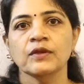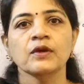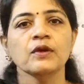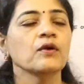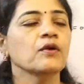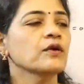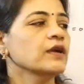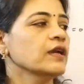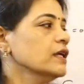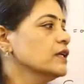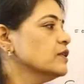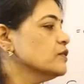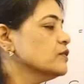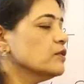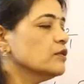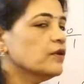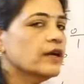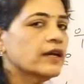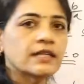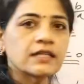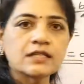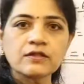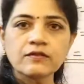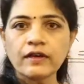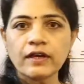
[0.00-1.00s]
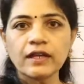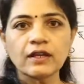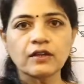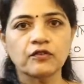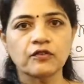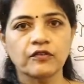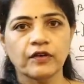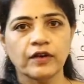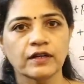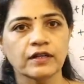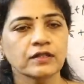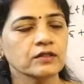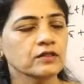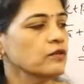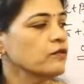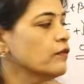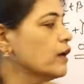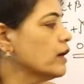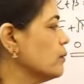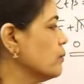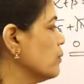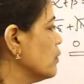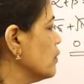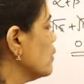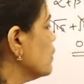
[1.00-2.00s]
Okay, so hence verified. So
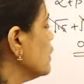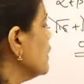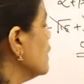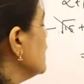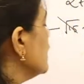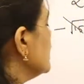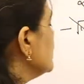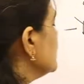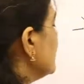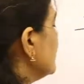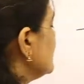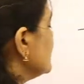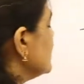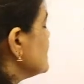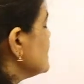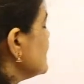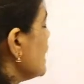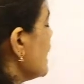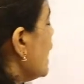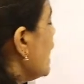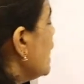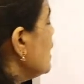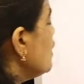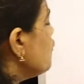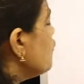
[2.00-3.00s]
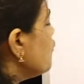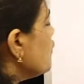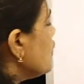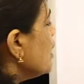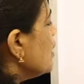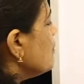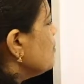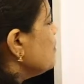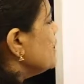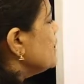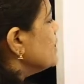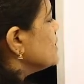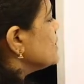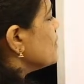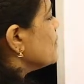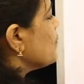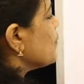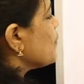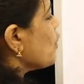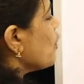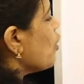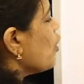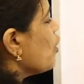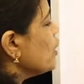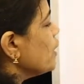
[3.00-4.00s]
one more, that is alpha beta
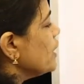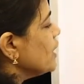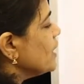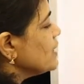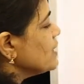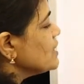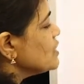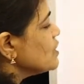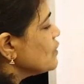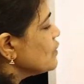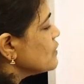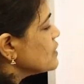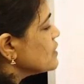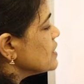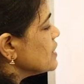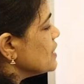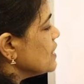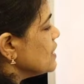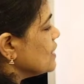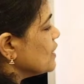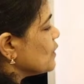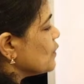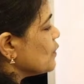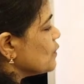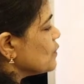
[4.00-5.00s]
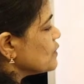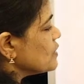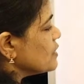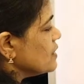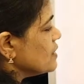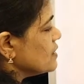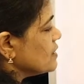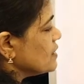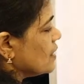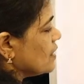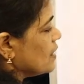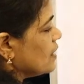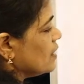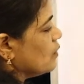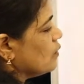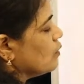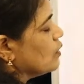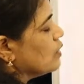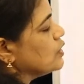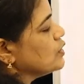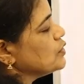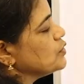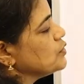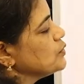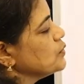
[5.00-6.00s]
product of zeros is
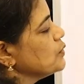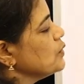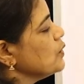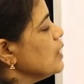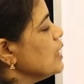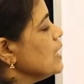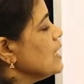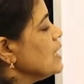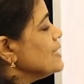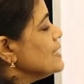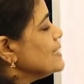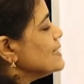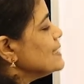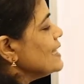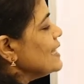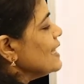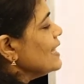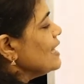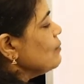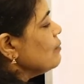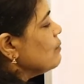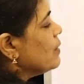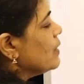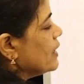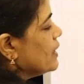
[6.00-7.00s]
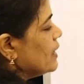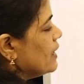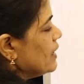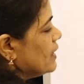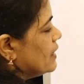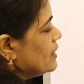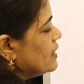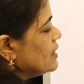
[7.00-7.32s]
equal to c by a.